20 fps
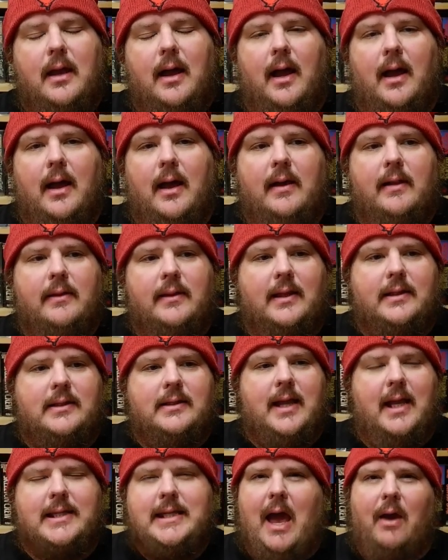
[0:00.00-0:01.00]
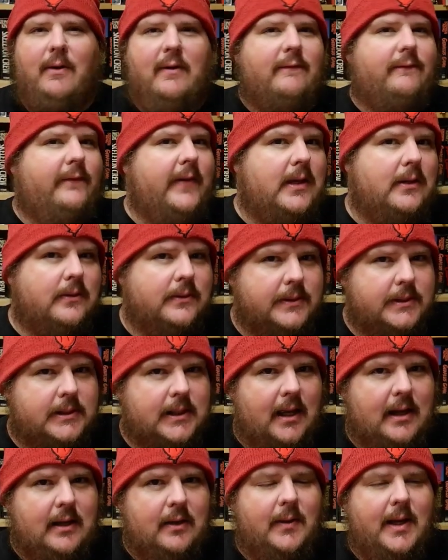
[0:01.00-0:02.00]
Uh, that that's how it feels,
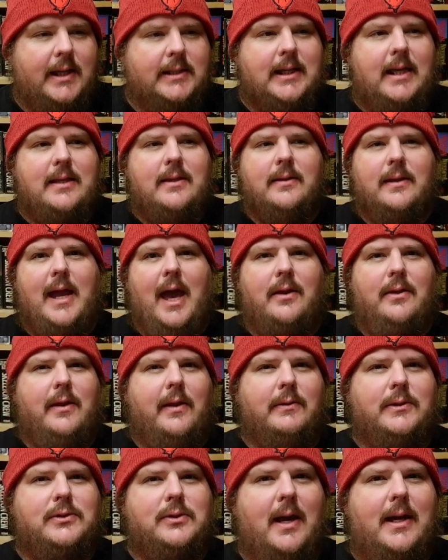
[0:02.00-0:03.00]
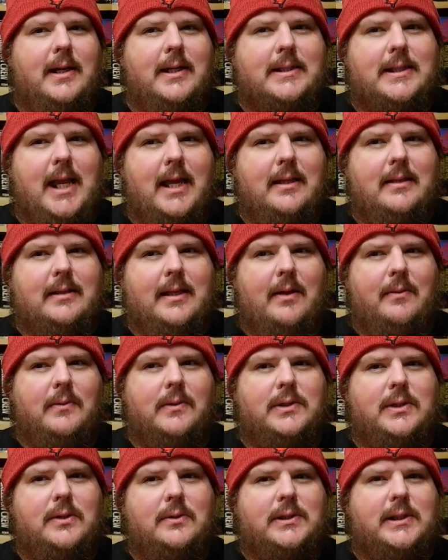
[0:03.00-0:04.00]
anyways. Either that, or they were trying to say that they
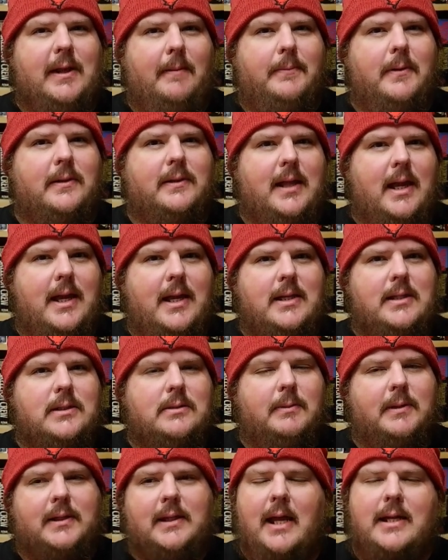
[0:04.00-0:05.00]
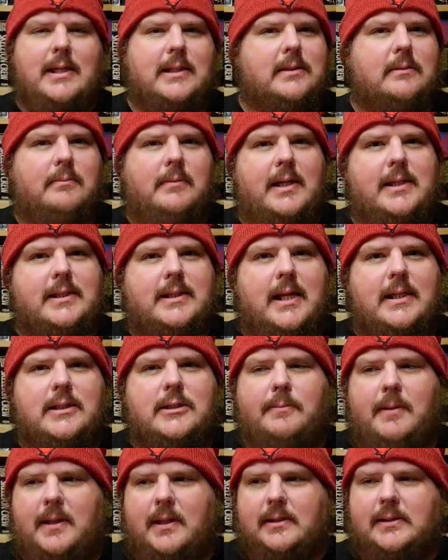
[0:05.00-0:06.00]
were two separate things, but that doesn't make
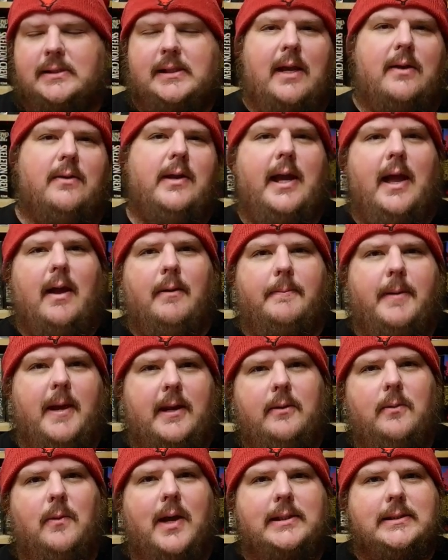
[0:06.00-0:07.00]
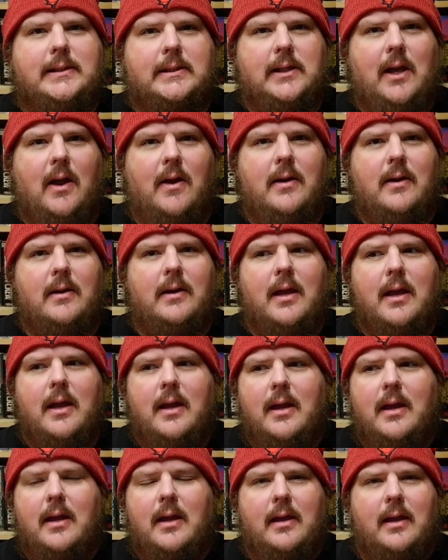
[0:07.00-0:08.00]
sense because tearing out Pennywise's heart,
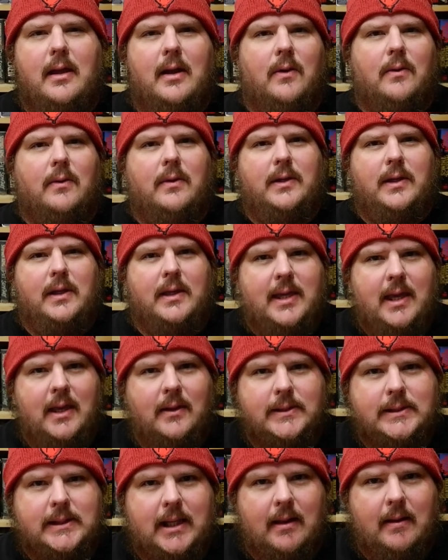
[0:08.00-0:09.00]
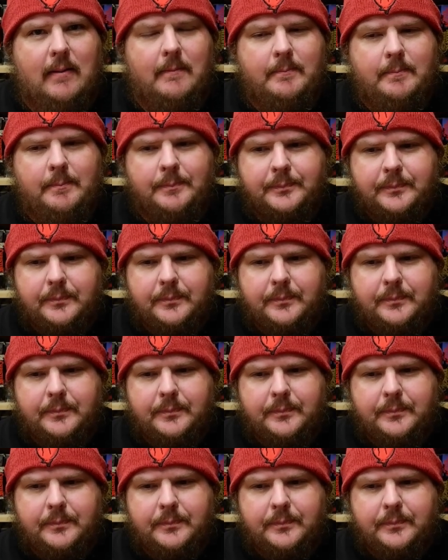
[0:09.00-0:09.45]
you know, he kills him.